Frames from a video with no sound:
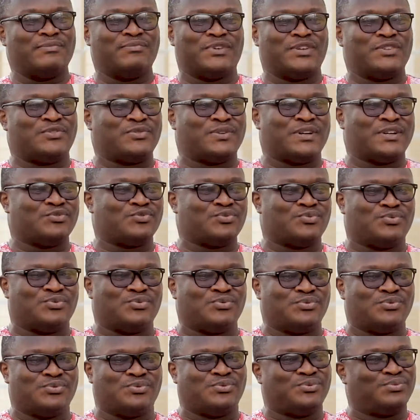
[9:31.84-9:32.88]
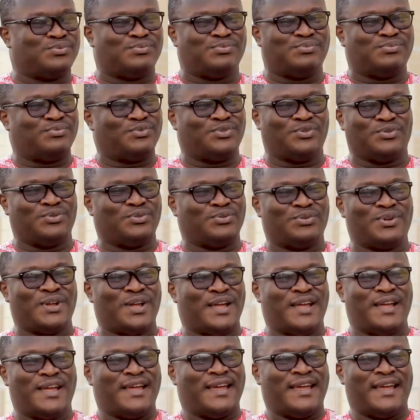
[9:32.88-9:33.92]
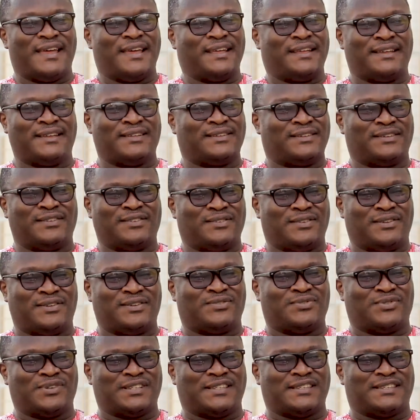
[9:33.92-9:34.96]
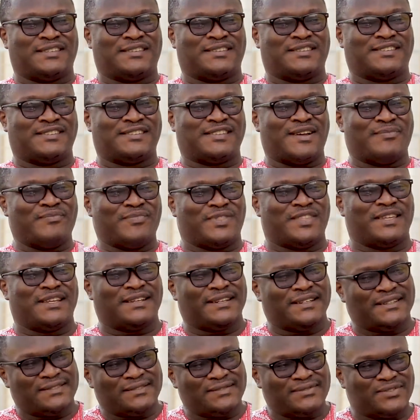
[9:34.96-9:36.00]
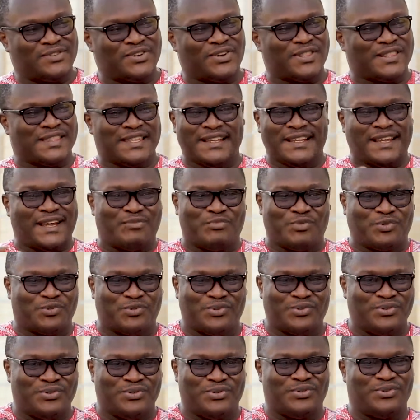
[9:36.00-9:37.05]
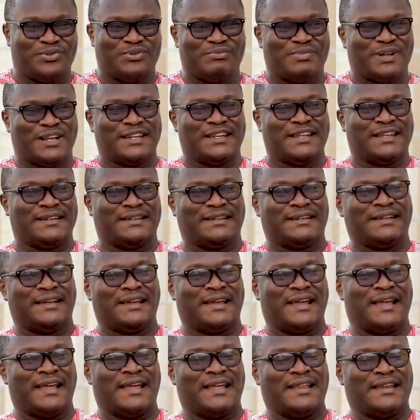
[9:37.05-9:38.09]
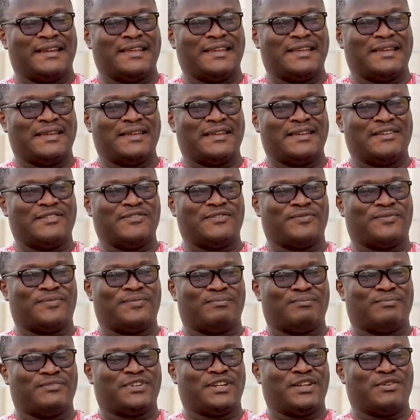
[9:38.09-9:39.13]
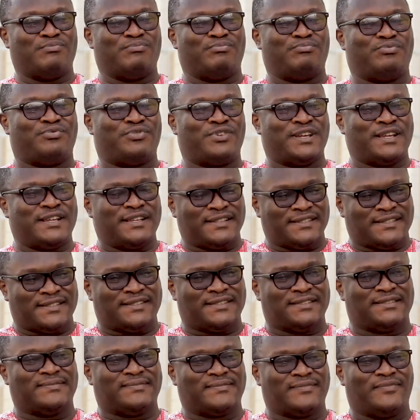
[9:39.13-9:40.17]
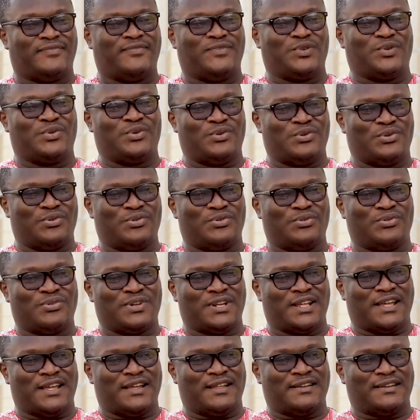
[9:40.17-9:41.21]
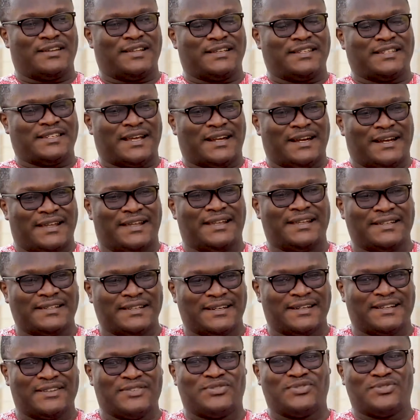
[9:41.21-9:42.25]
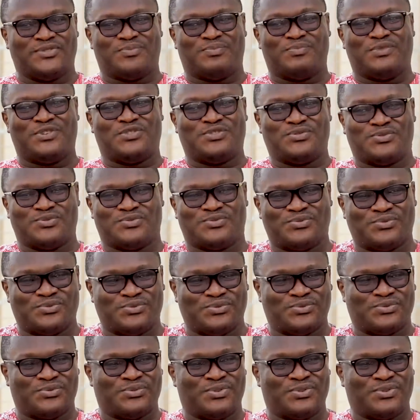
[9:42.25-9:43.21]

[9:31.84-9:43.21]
me to the school? Okay. You know, it was something unthinkable, you know. But then they braced, you know, the challenge and then took me to school.